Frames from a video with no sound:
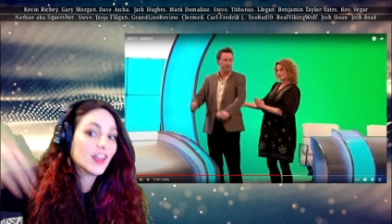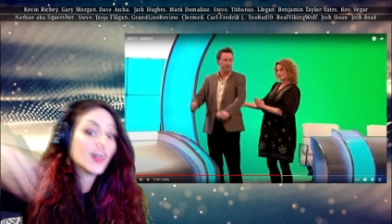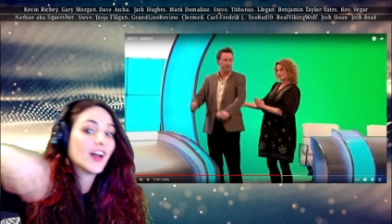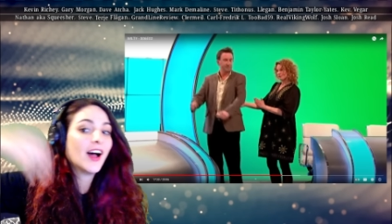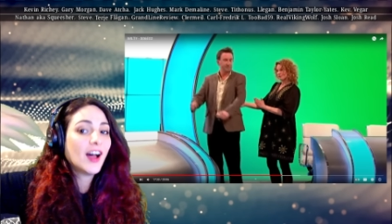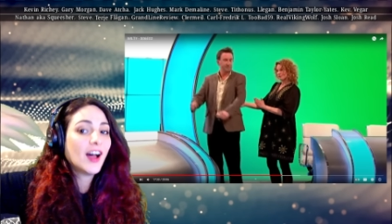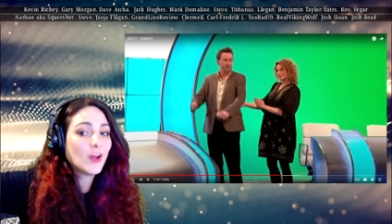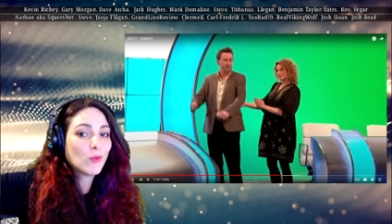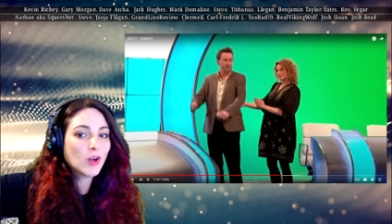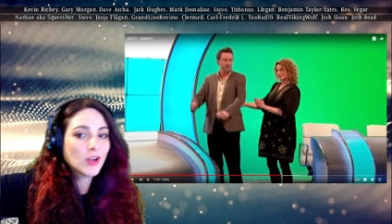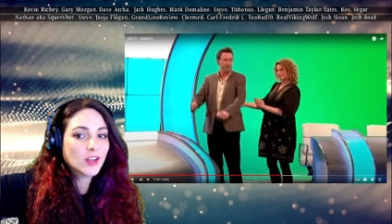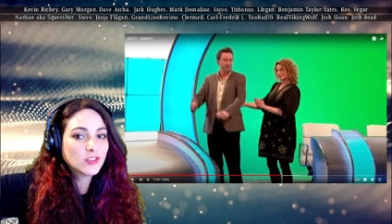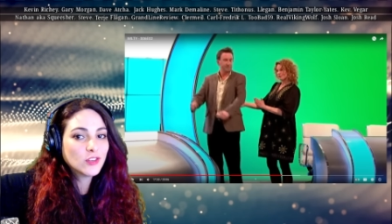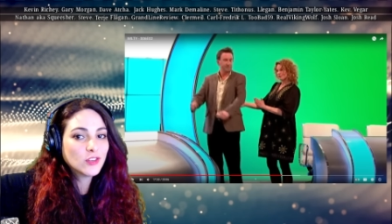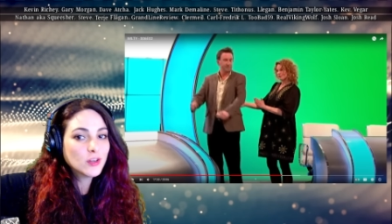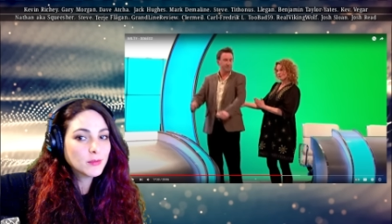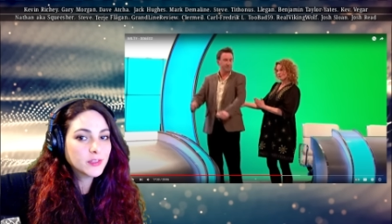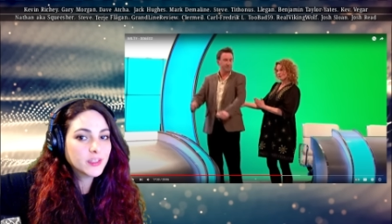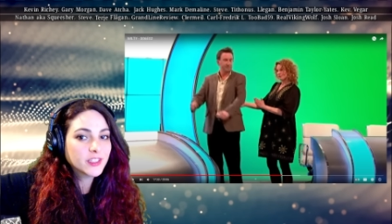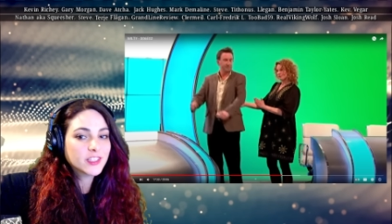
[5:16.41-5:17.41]
I walk
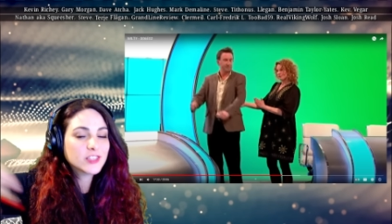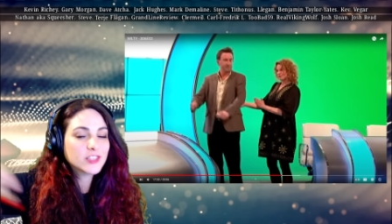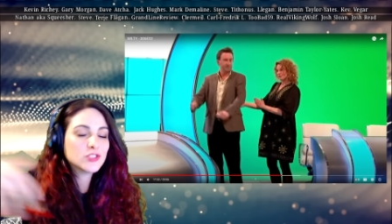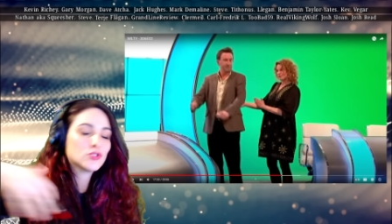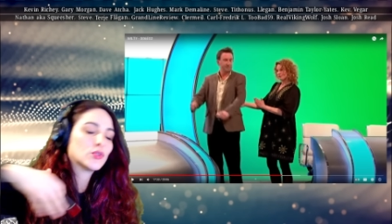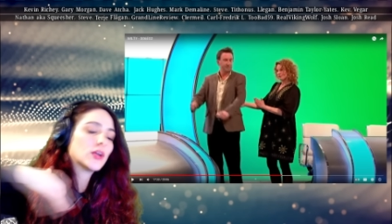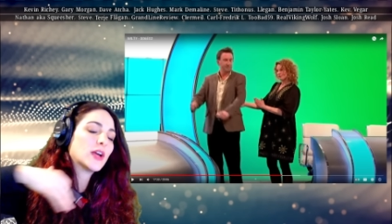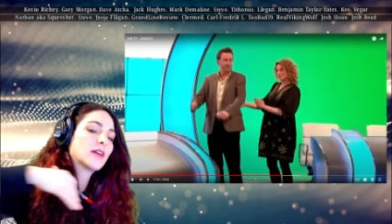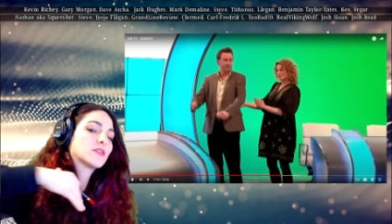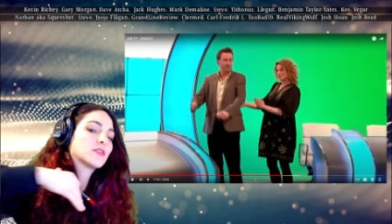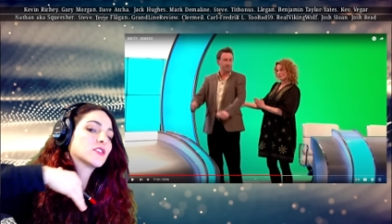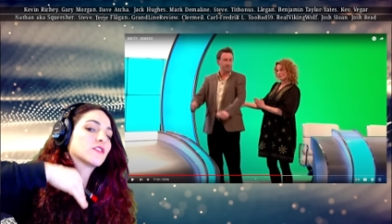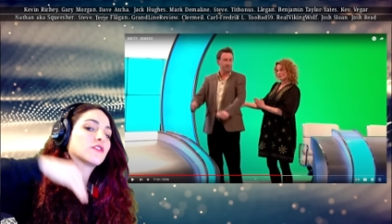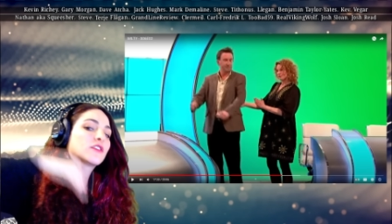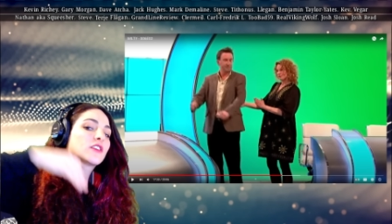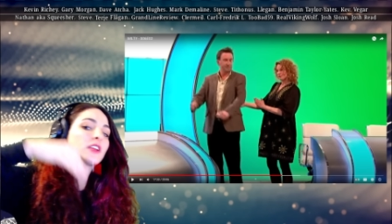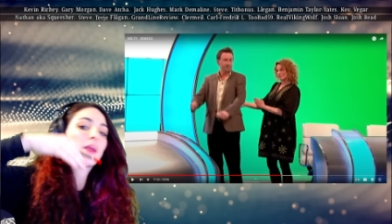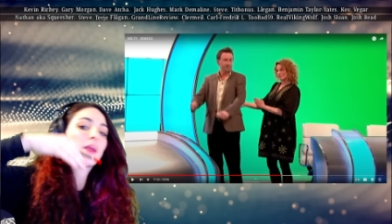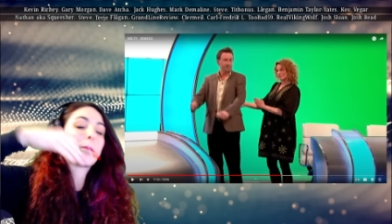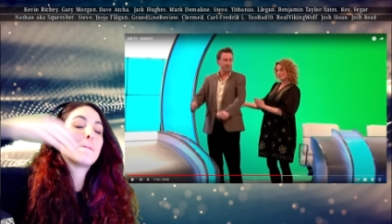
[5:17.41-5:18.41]
normally because giraffes are
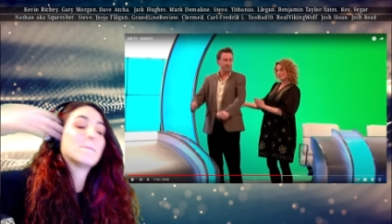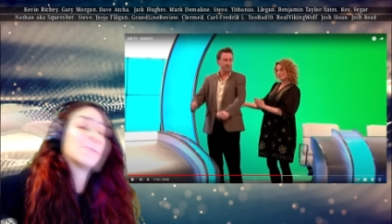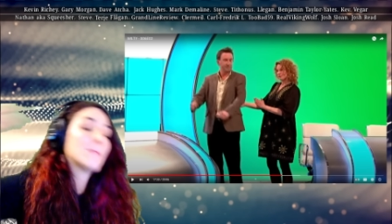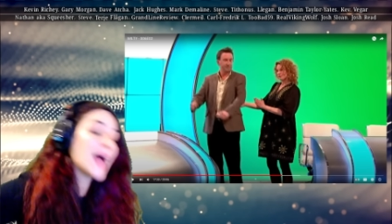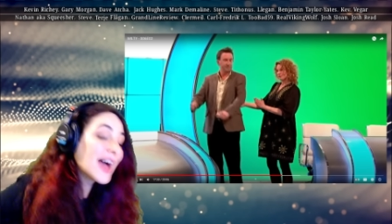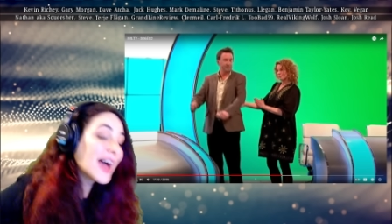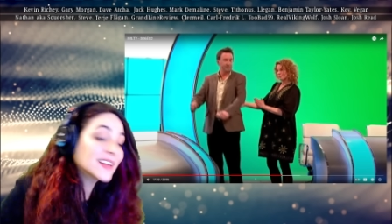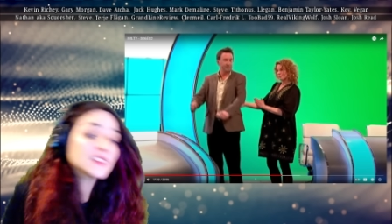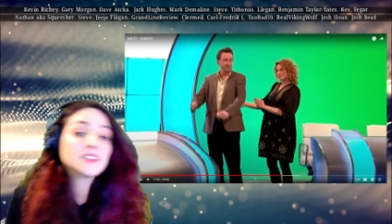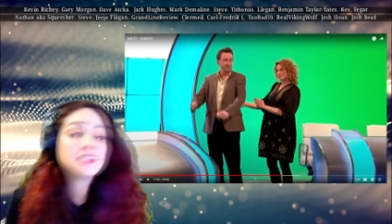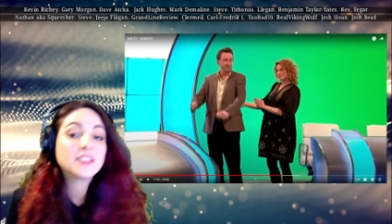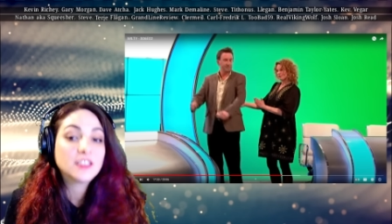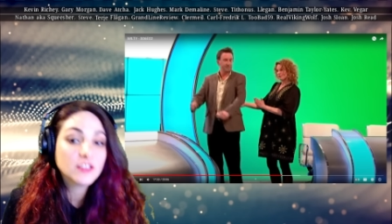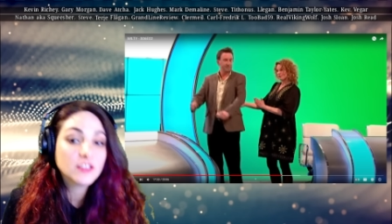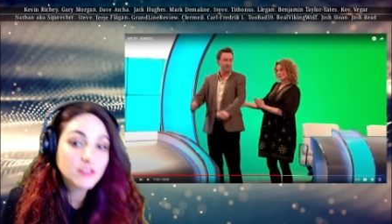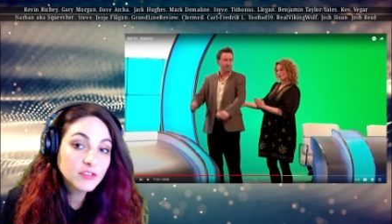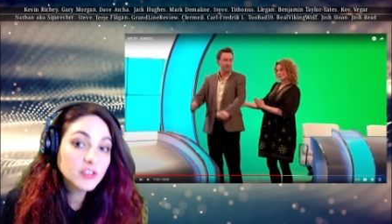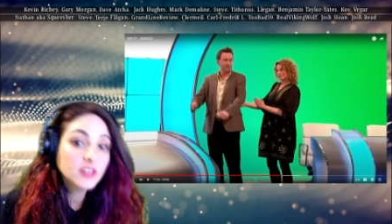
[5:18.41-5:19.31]
freaking massive,